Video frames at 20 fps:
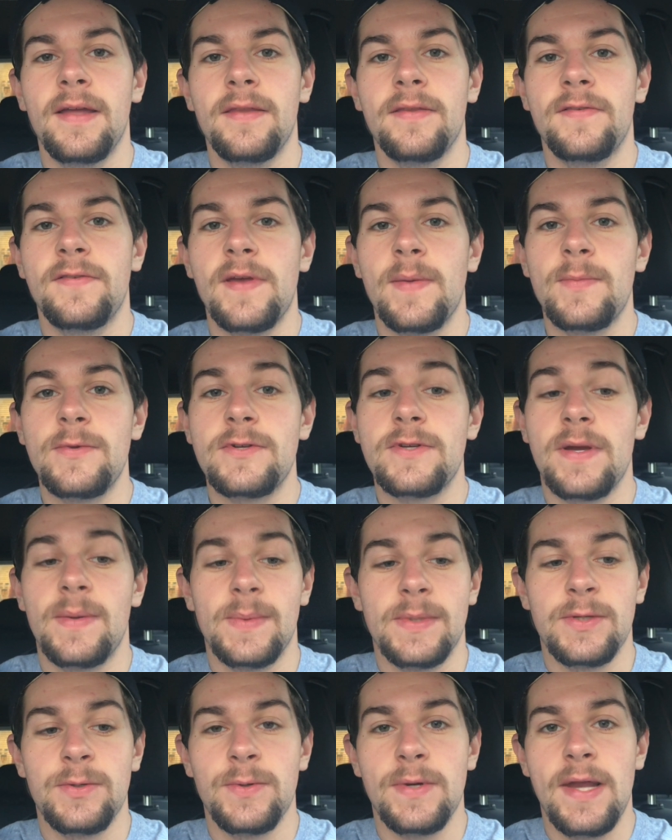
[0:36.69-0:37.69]
Summer's
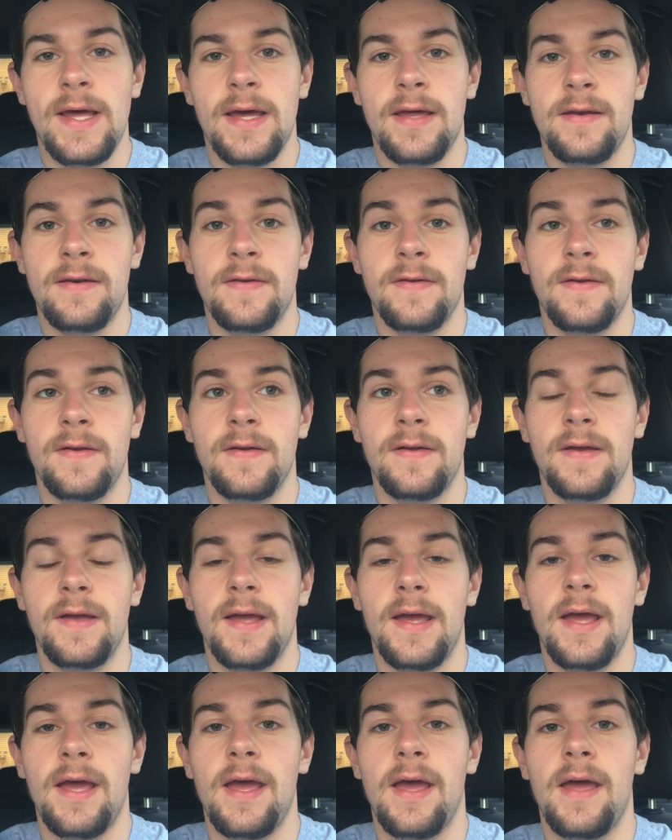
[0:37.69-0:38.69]
coming to an end,
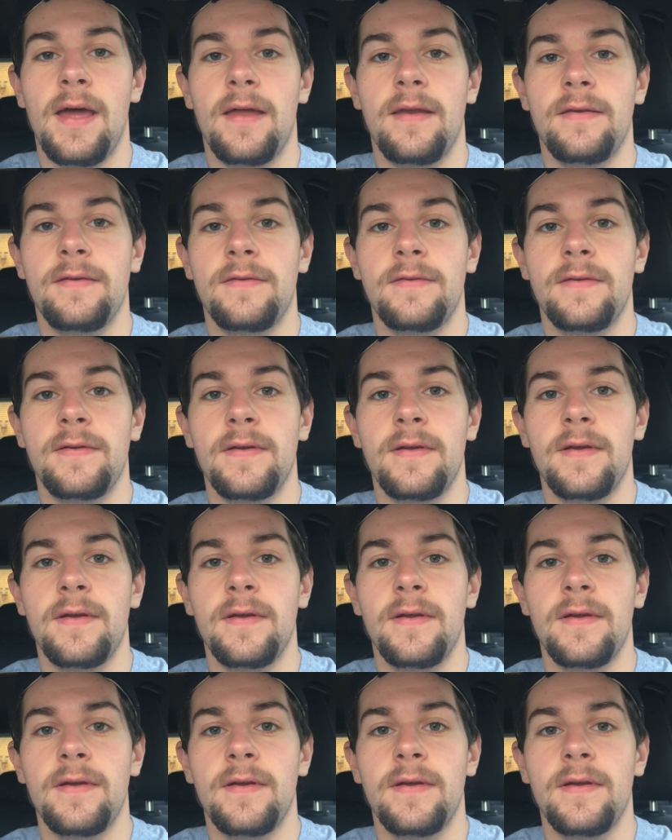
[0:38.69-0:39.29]
and